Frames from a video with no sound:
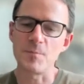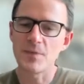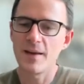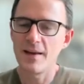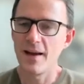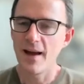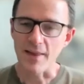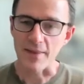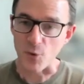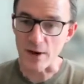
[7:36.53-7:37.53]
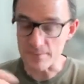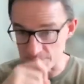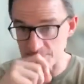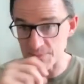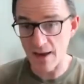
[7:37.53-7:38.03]
then we
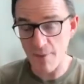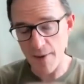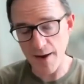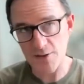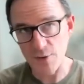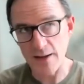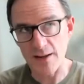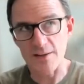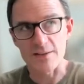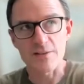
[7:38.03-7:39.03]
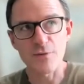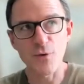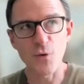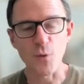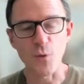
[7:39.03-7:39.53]
came back to England for
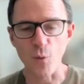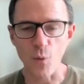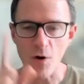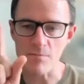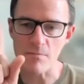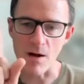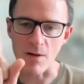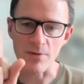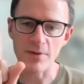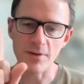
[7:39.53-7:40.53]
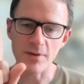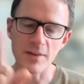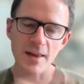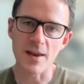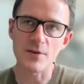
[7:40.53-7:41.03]
1 month at the end of
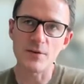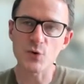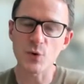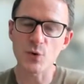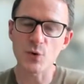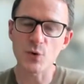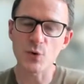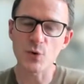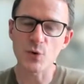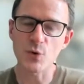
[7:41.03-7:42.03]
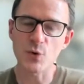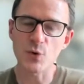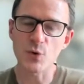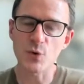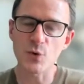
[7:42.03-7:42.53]
2019.
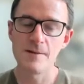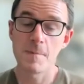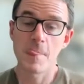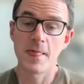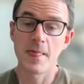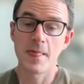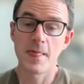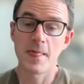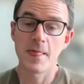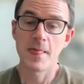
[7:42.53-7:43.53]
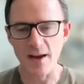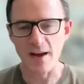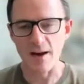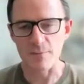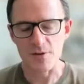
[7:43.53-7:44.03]
And 2020
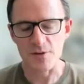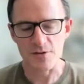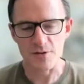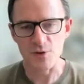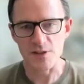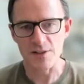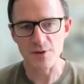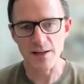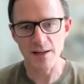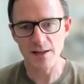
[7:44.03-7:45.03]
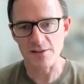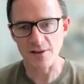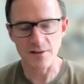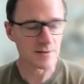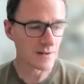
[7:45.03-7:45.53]
happens and we're still here. So
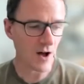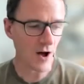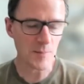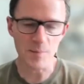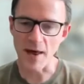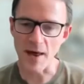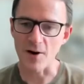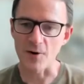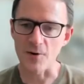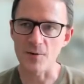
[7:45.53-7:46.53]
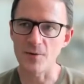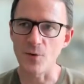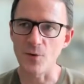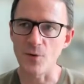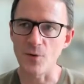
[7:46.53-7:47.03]
I'm now with my
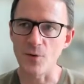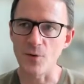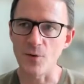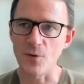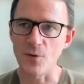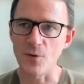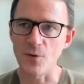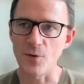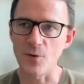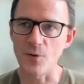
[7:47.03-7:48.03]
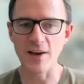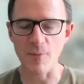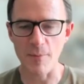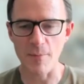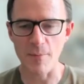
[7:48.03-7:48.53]
family living in my parents'
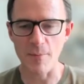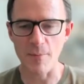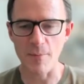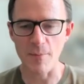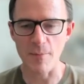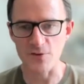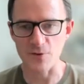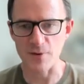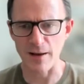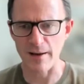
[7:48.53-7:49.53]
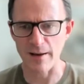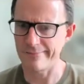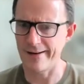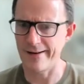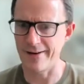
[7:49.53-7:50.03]
house. And my parents are a bit like,
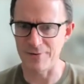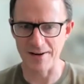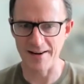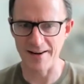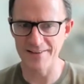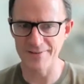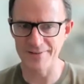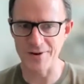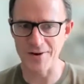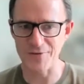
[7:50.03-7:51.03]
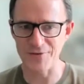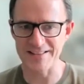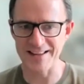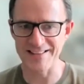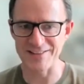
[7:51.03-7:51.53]
really? 2.5 years
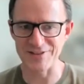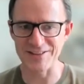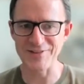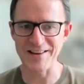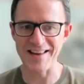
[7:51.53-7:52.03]
later, you're still here?